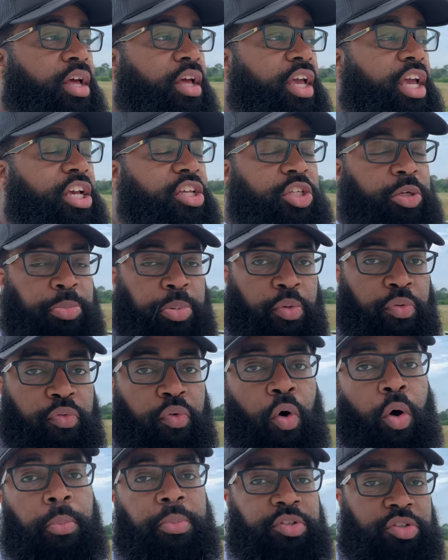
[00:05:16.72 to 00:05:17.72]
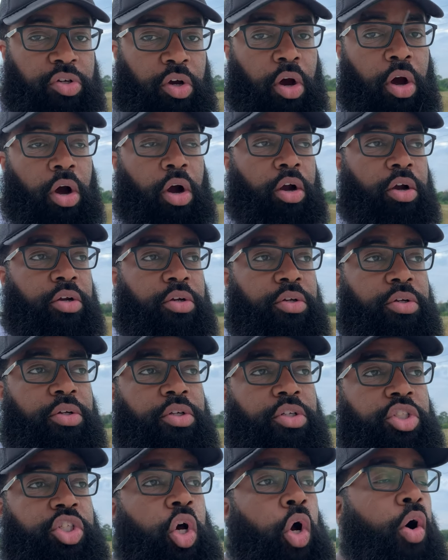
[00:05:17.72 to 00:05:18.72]
It's a performance car.
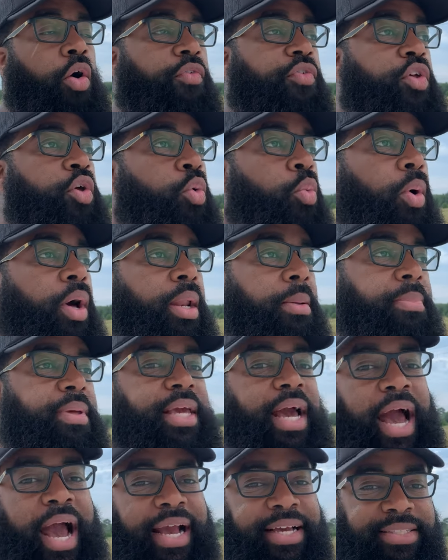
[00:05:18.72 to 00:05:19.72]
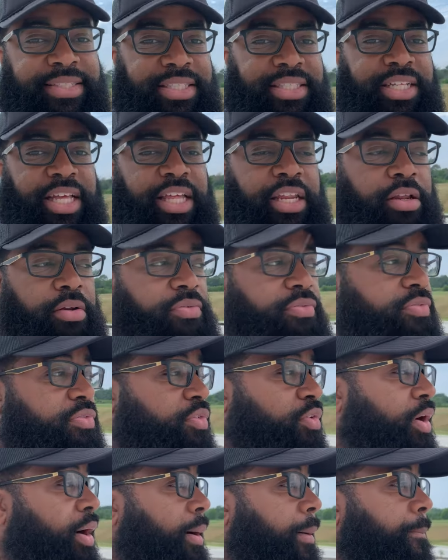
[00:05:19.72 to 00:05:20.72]
So if you want to be isolated
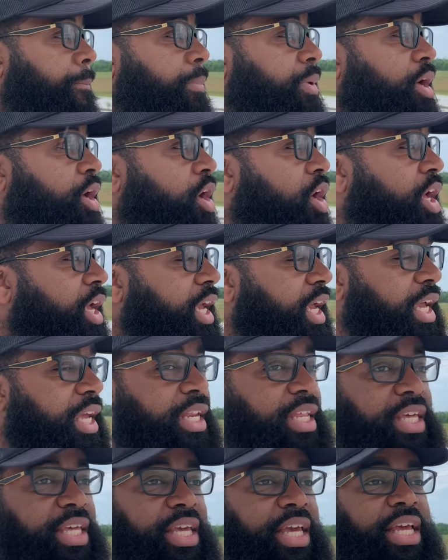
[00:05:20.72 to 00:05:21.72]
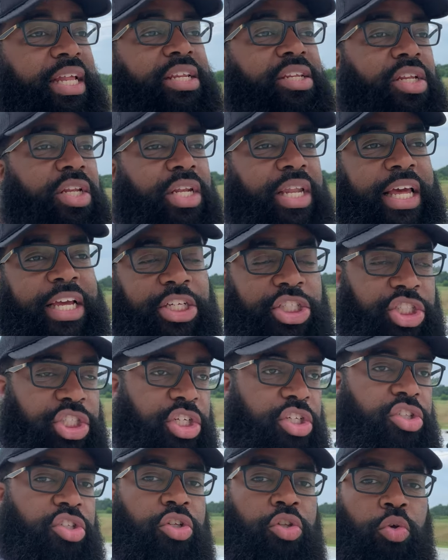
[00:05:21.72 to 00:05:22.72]
from any
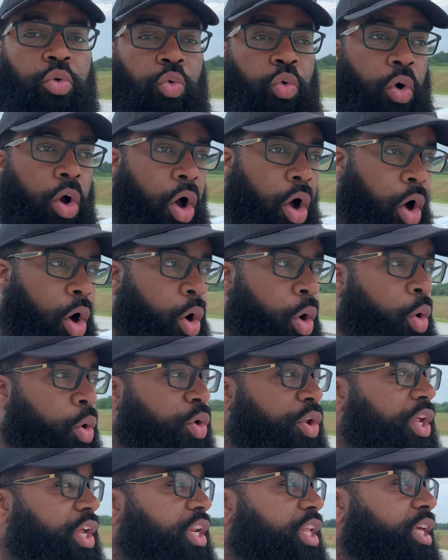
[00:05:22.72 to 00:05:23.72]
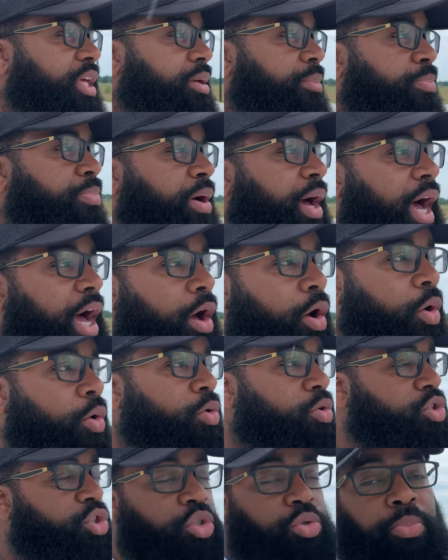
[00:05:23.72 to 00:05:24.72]
undulations in the road, any
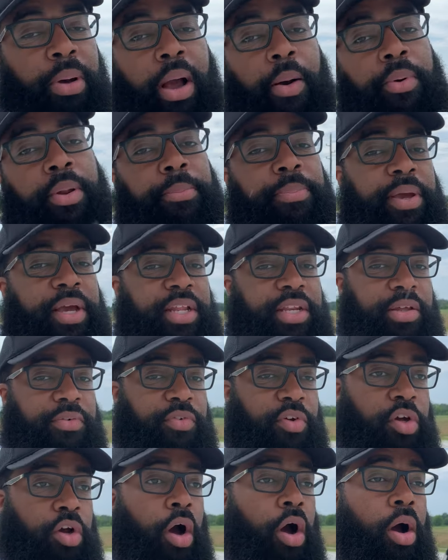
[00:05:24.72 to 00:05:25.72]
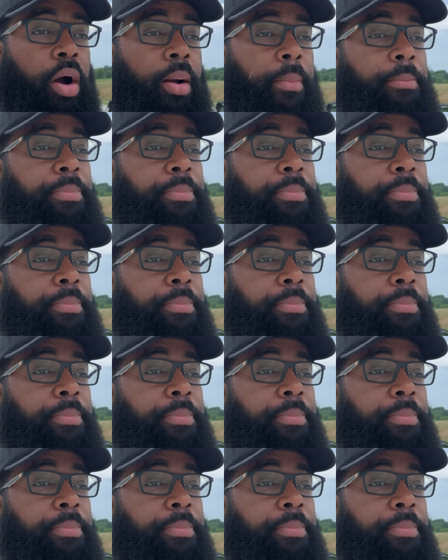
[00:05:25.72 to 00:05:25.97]
potholes, you might want to pick a different car.